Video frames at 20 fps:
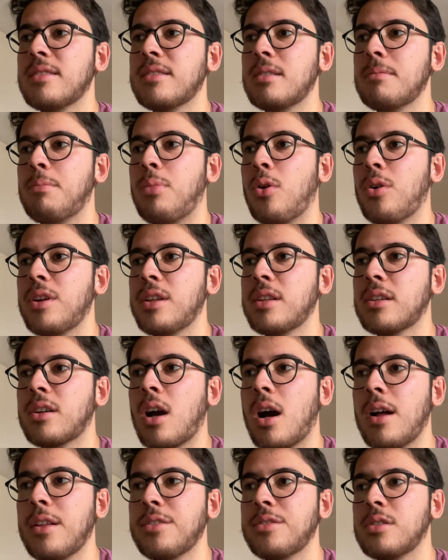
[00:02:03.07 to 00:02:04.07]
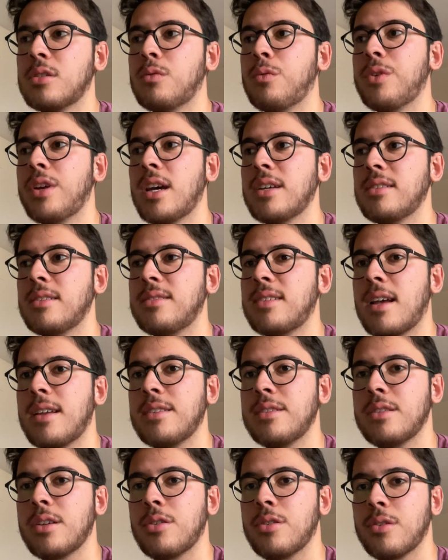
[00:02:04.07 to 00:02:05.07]
the point counter via the
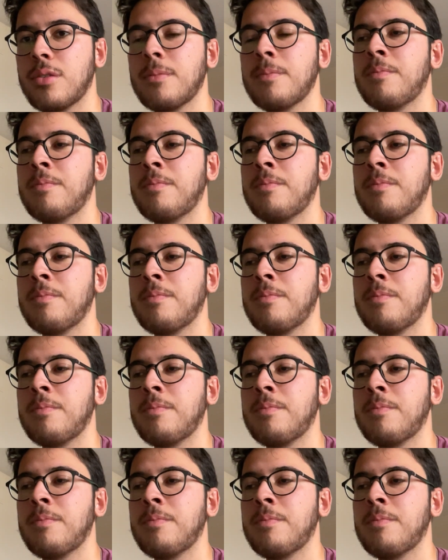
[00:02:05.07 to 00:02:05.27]
sensor.